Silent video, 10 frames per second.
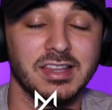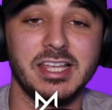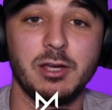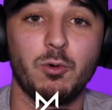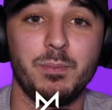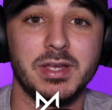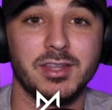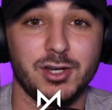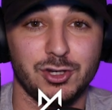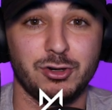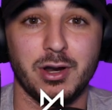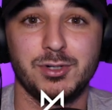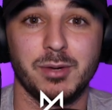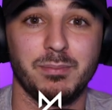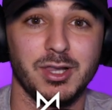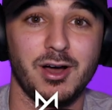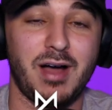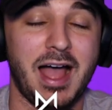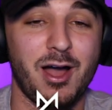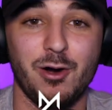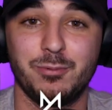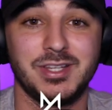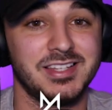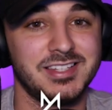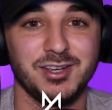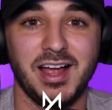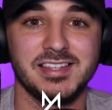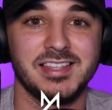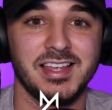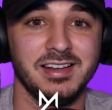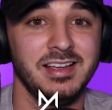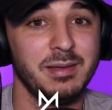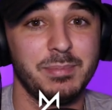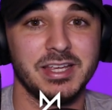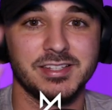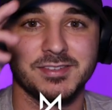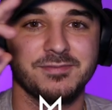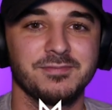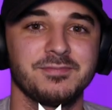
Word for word: The link will be in the description below. I hope to see you guys then. Peace.